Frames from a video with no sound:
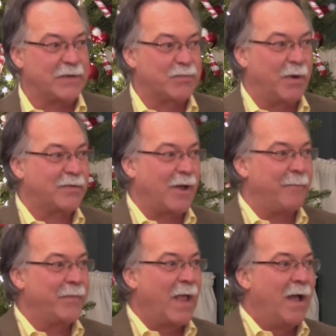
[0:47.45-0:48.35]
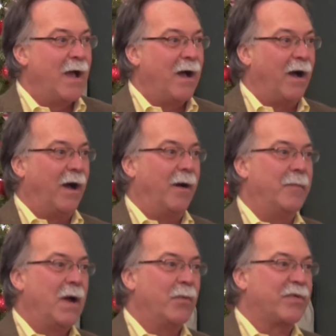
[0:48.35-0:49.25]
that's with him.
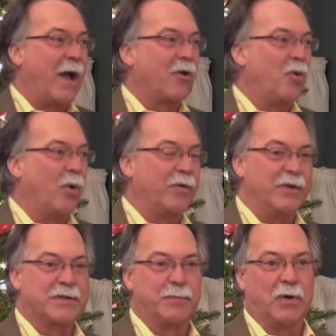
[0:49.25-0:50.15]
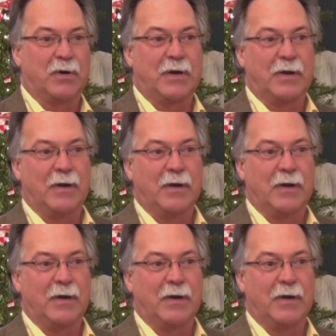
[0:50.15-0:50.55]
Without Gordon, this book,